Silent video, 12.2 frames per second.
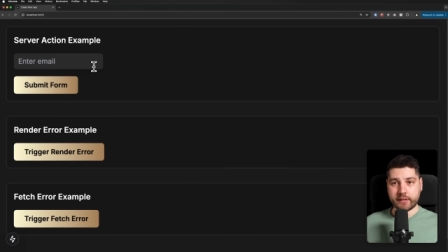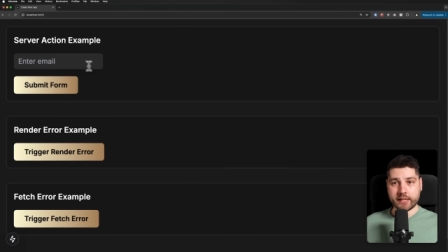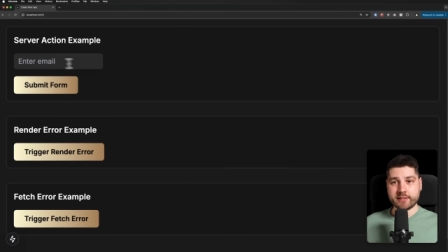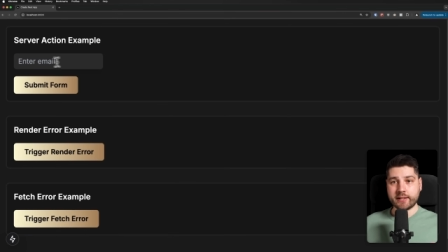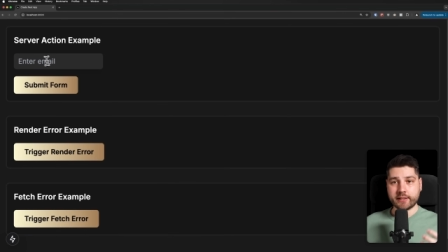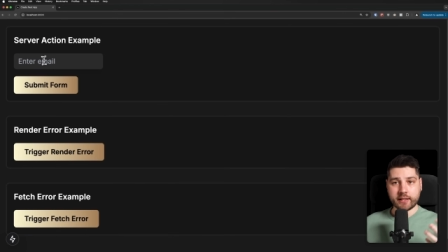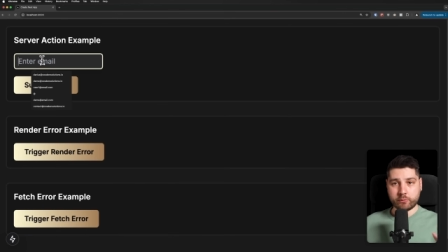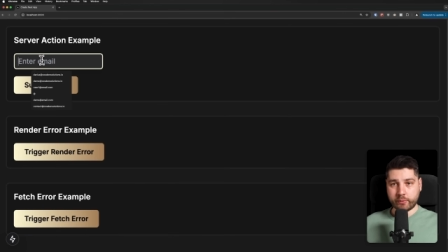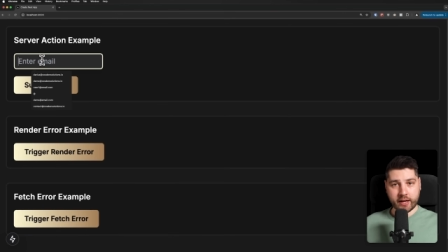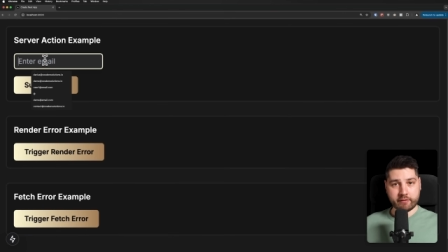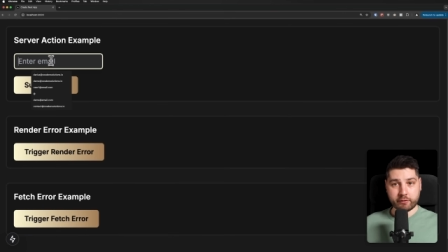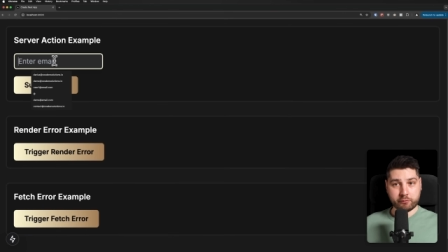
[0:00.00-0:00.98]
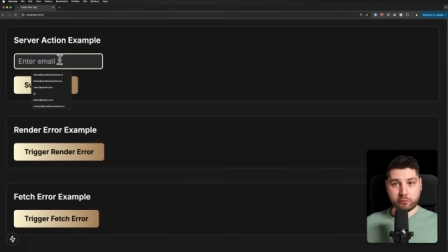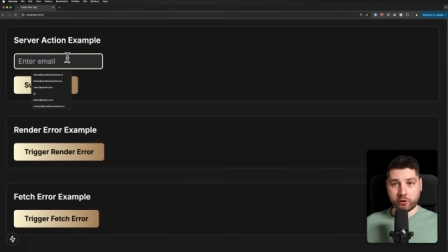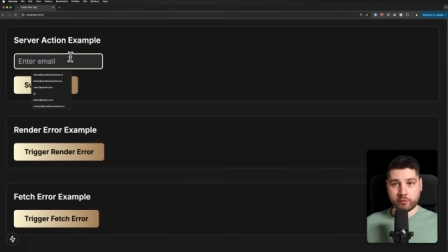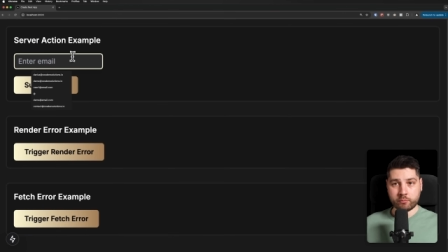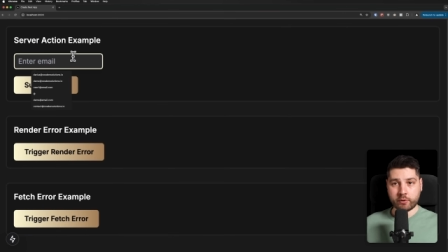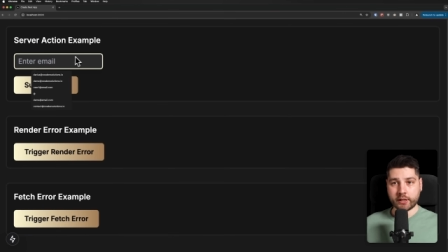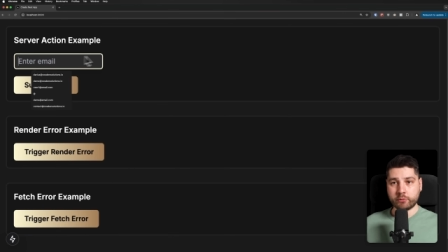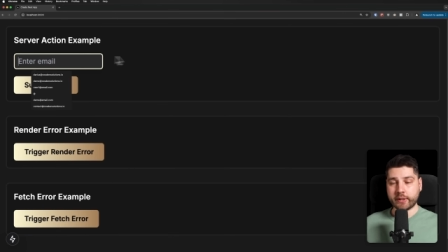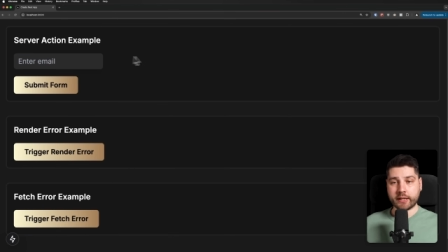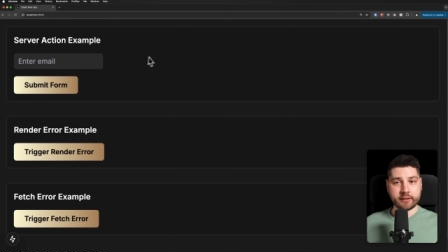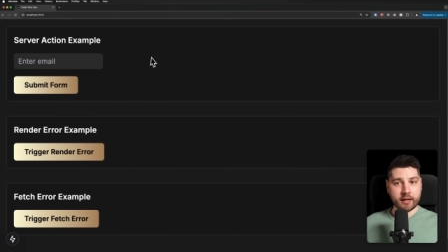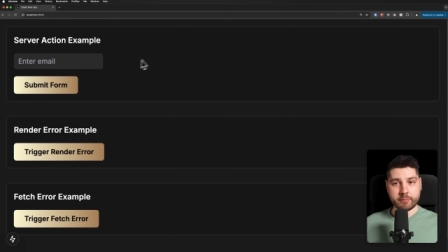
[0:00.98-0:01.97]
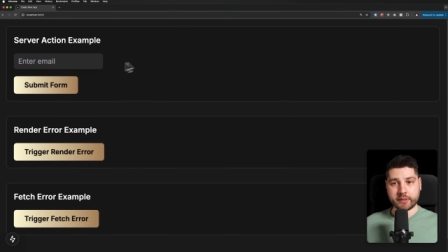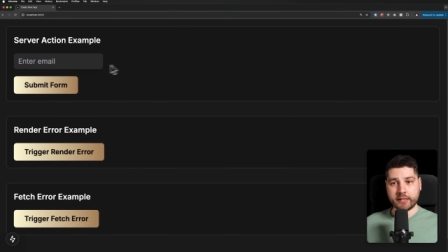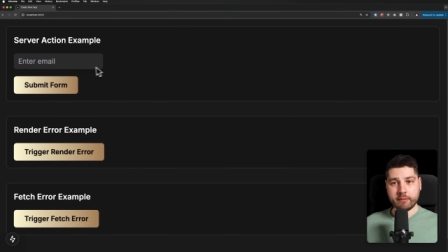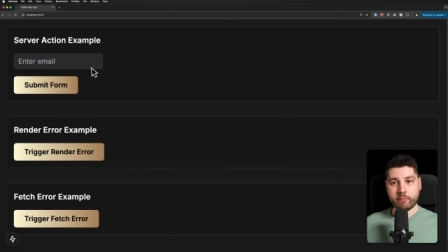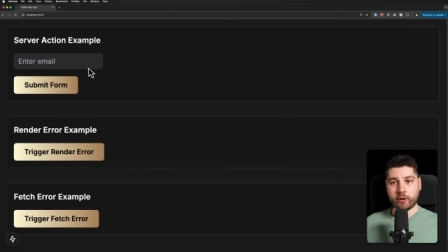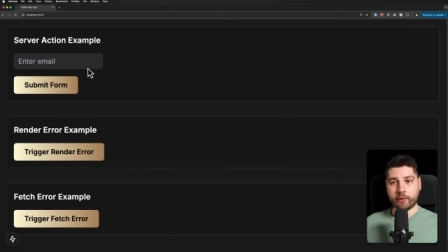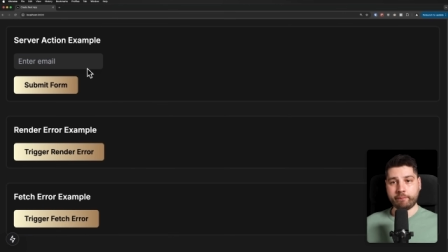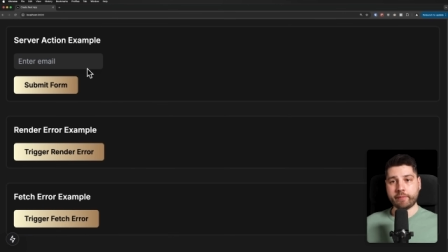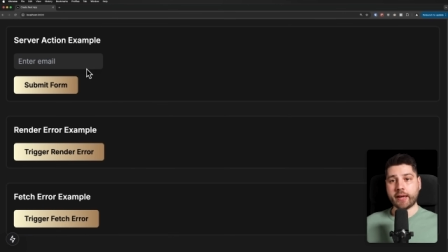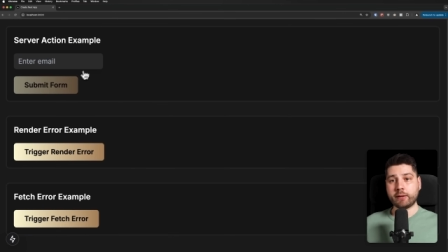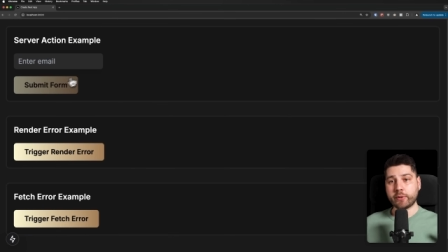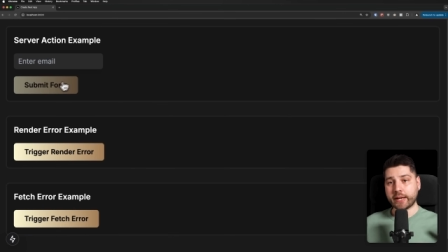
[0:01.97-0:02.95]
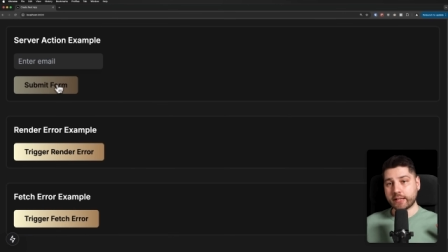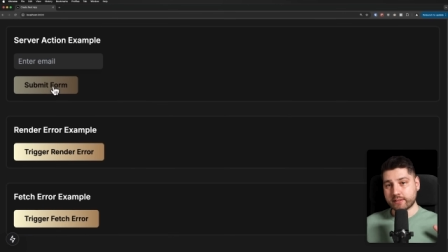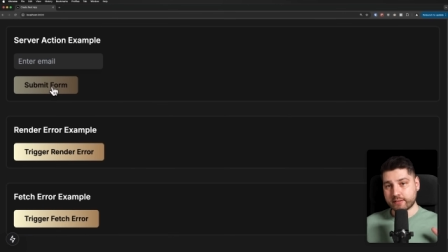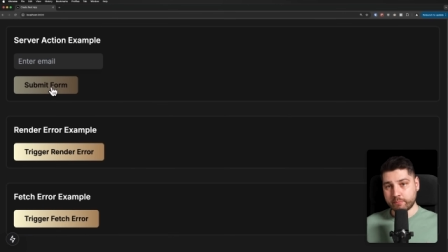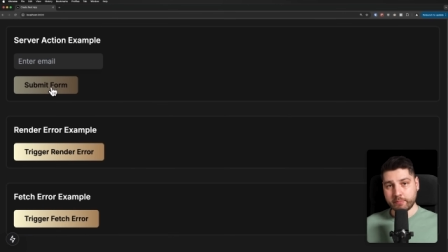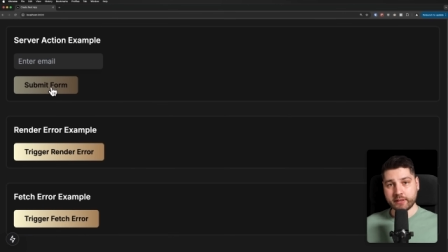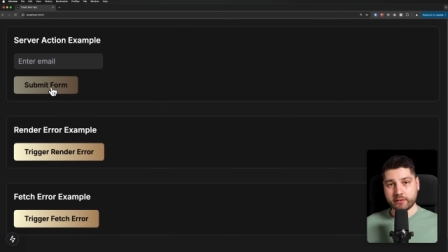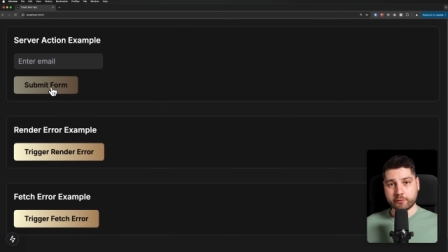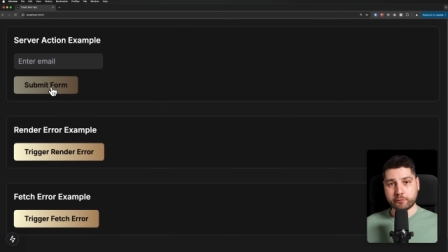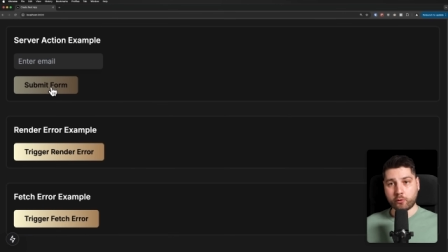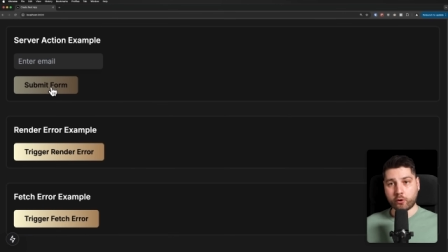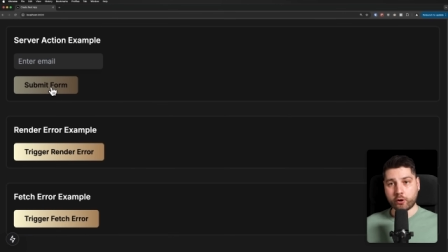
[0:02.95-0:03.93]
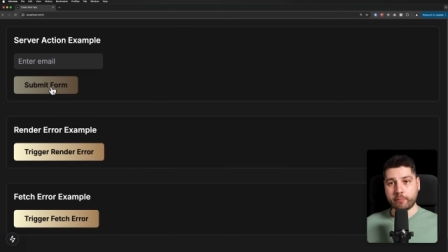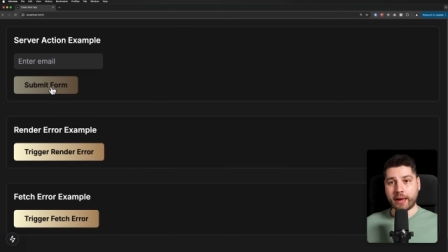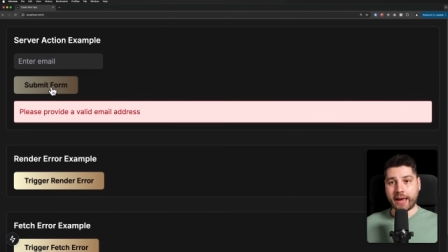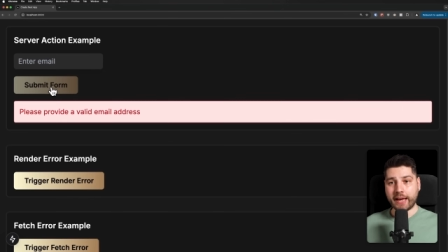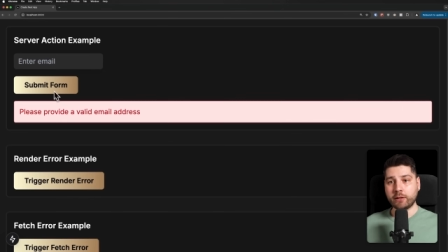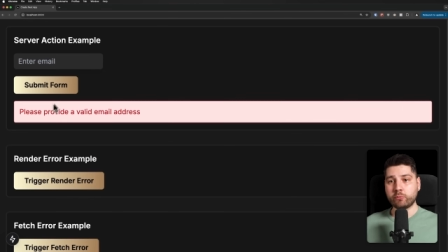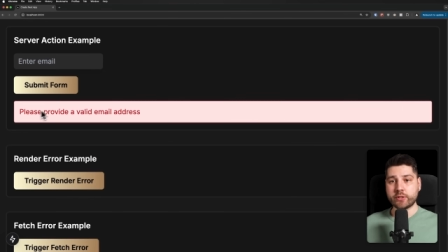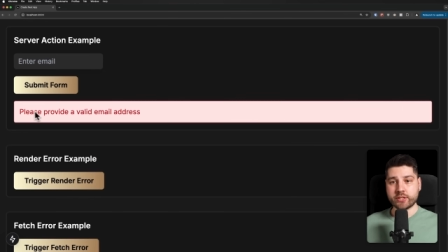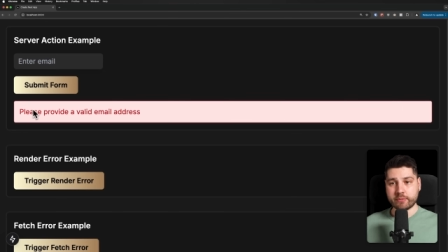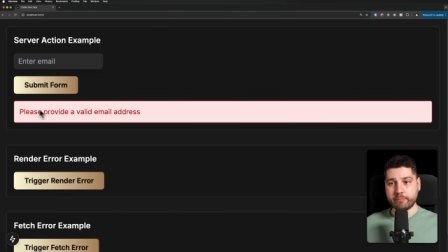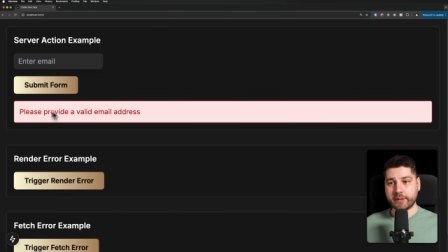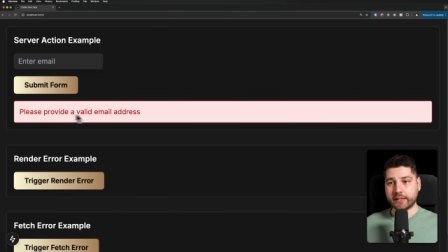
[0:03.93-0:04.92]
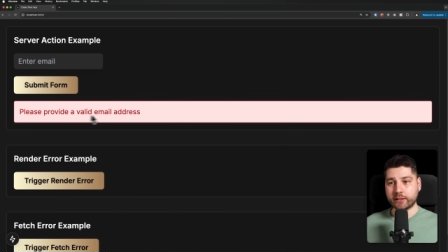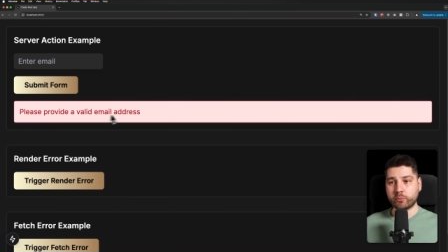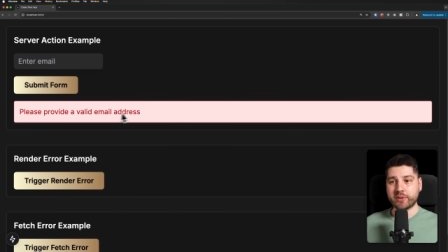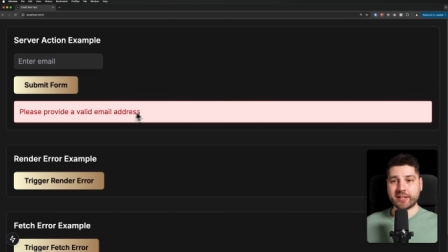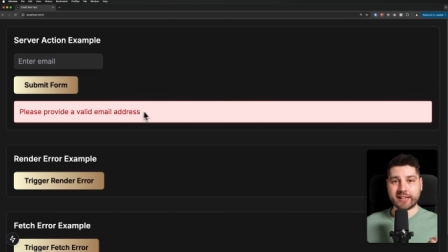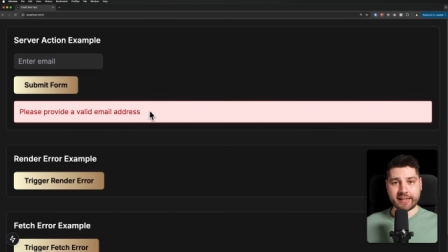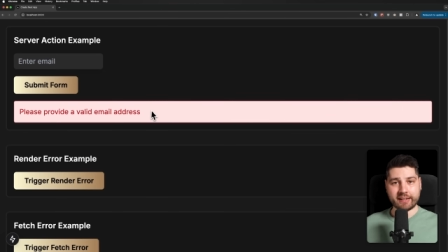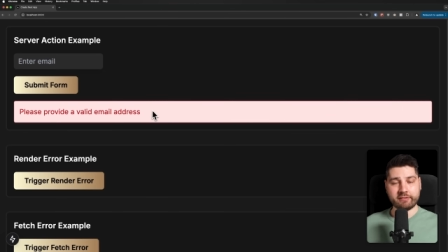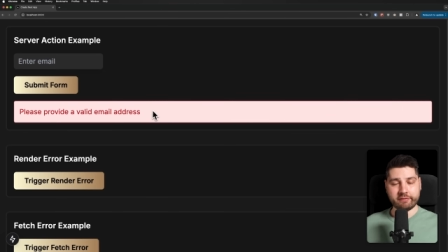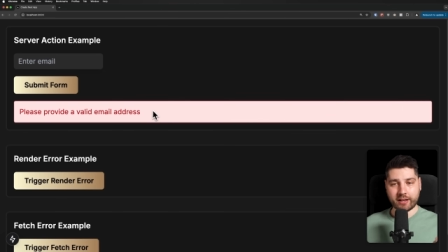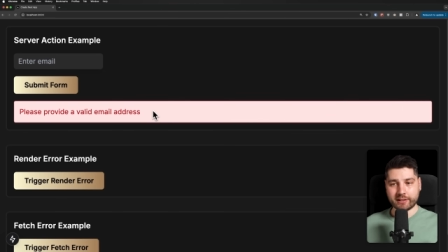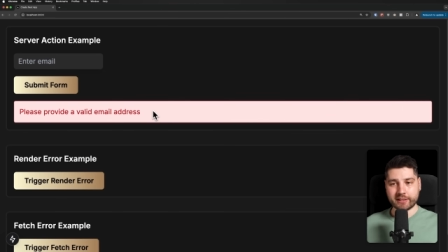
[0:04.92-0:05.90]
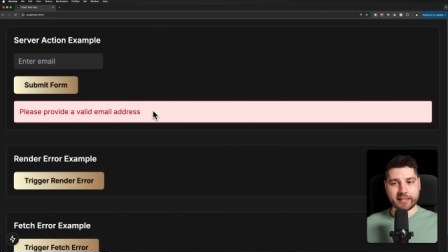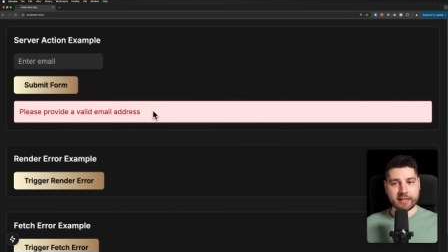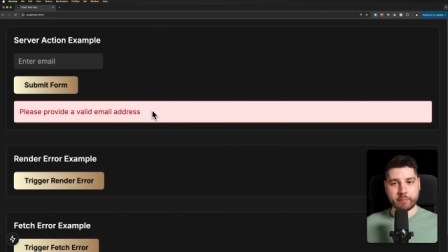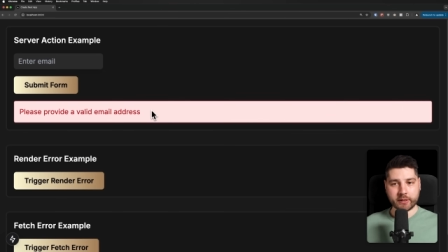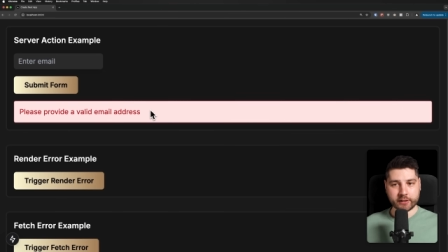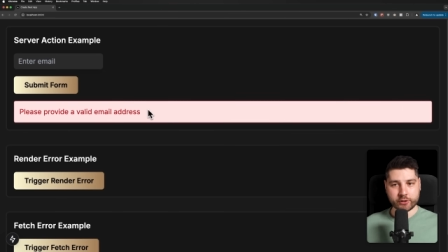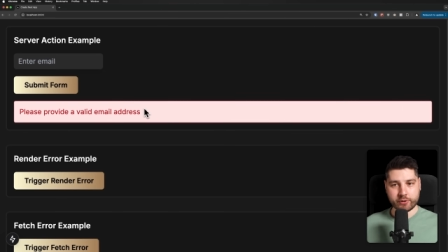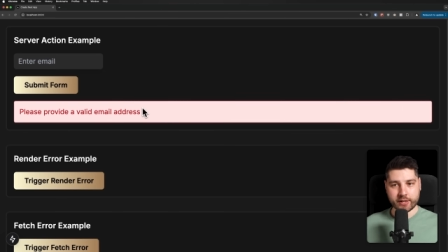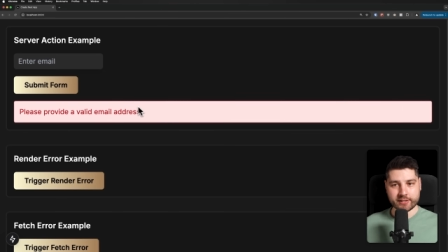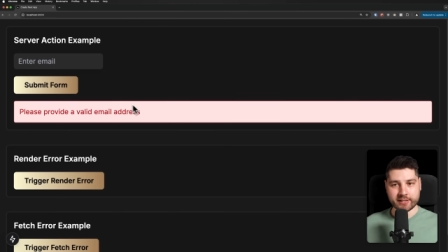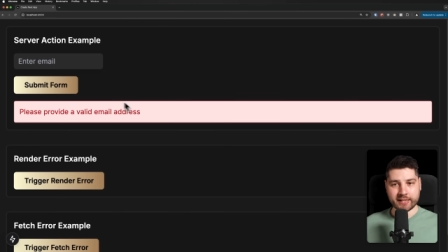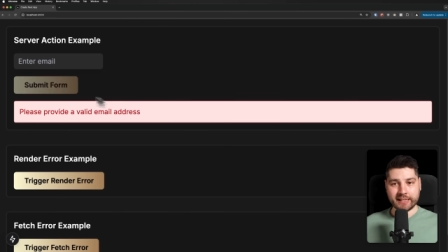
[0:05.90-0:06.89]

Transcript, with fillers: Let's say that we have a form, right? We can type an email, and we can submit the form, and we submit it with an invalid email address.